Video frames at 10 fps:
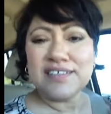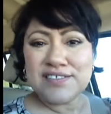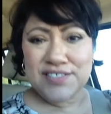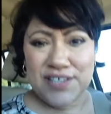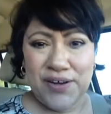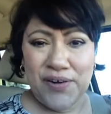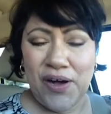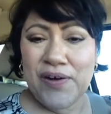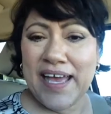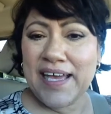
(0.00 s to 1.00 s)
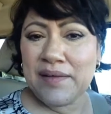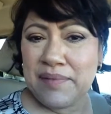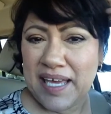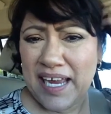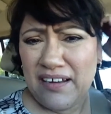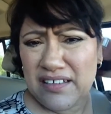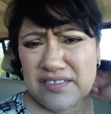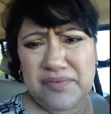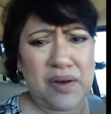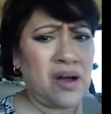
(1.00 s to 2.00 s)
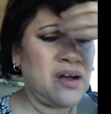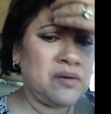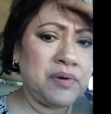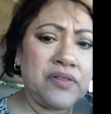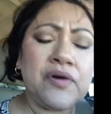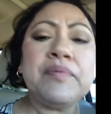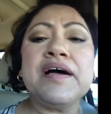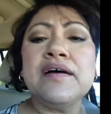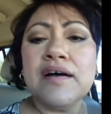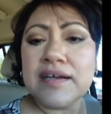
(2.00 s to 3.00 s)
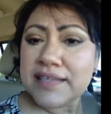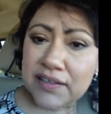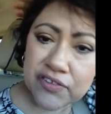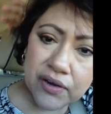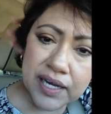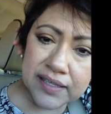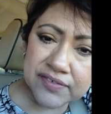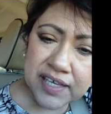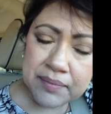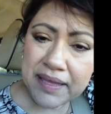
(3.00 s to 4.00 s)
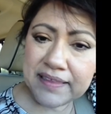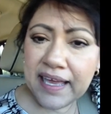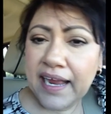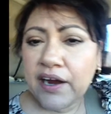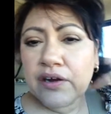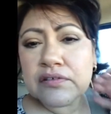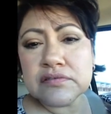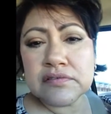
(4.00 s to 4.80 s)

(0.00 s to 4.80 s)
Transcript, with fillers: So, okay, and my hair looks horrible though, but that's all right. It's not about the hair.